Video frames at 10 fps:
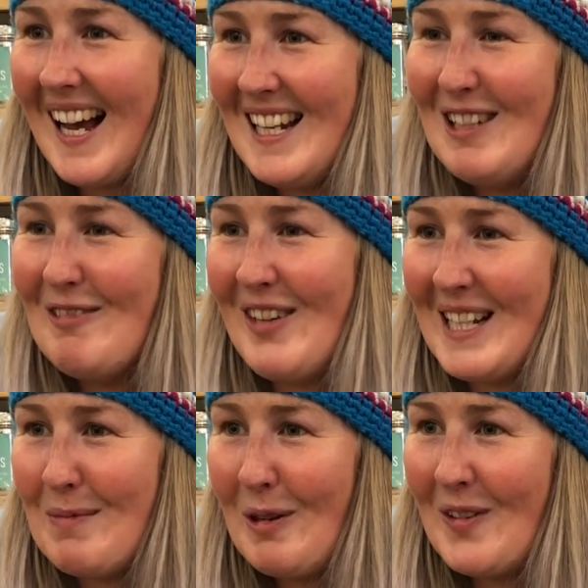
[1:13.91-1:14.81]
I love
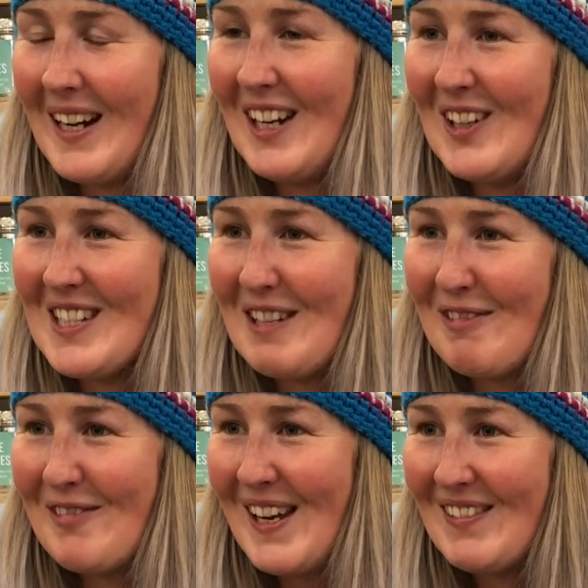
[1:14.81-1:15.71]
exploring lots of
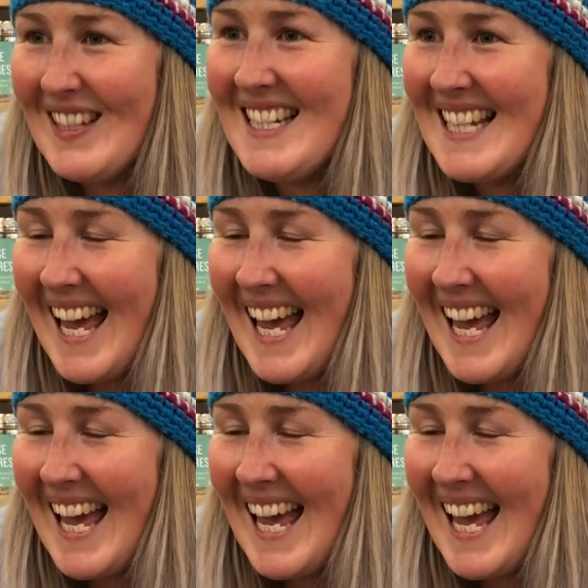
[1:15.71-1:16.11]
different flavours.